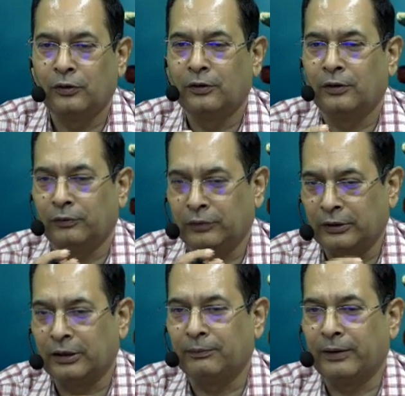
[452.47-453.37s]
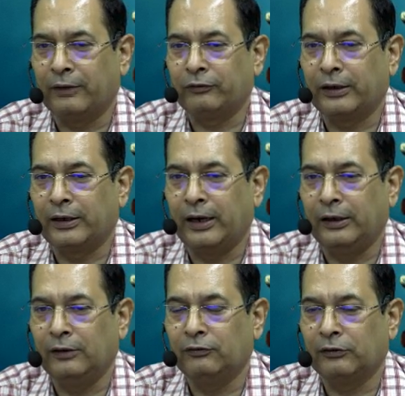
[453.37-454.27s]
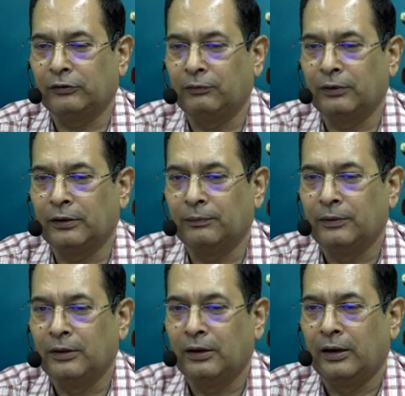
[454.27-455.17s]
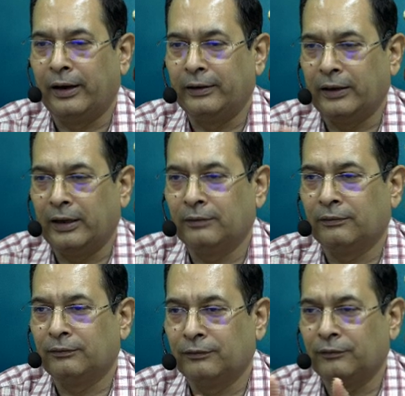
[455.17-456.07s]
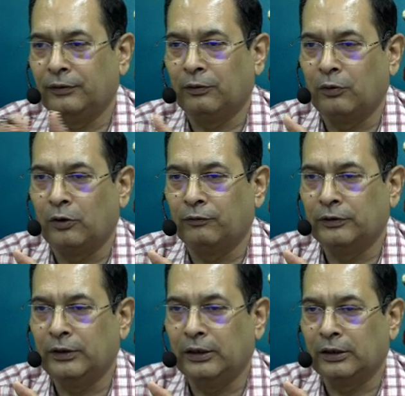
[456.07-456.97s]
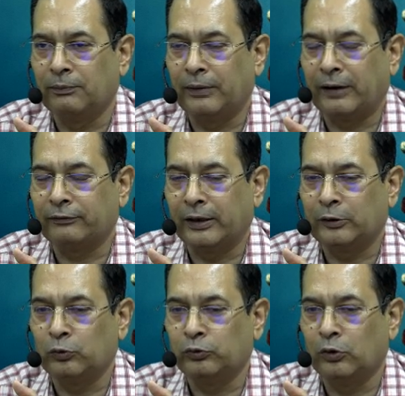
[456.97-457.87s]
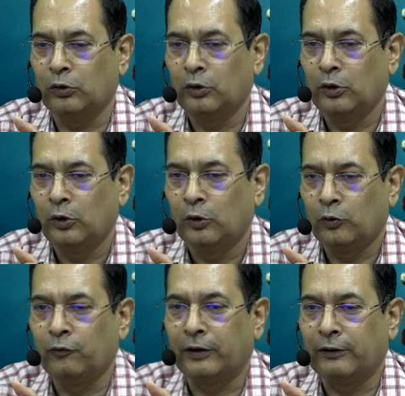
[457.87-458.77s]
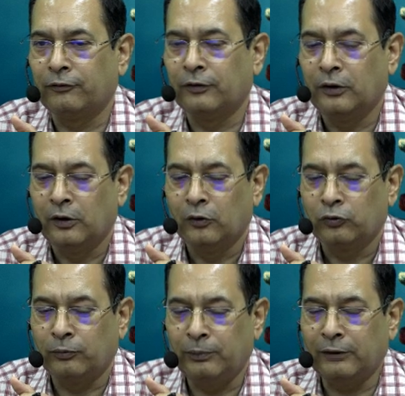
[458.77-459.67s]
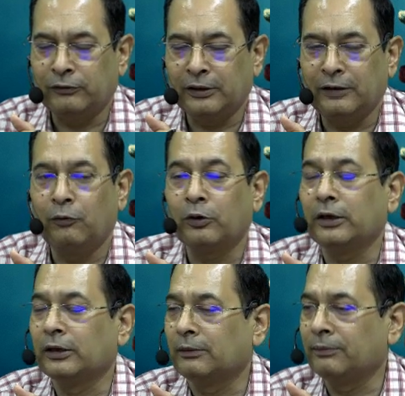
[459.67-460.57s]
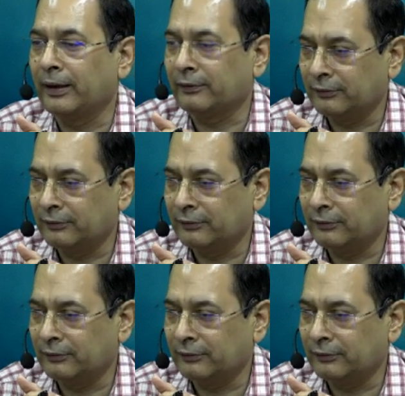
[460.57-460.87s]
Income Tax Act 1961, and then we have gone with the Income Tax Act 2025. So basically what income tax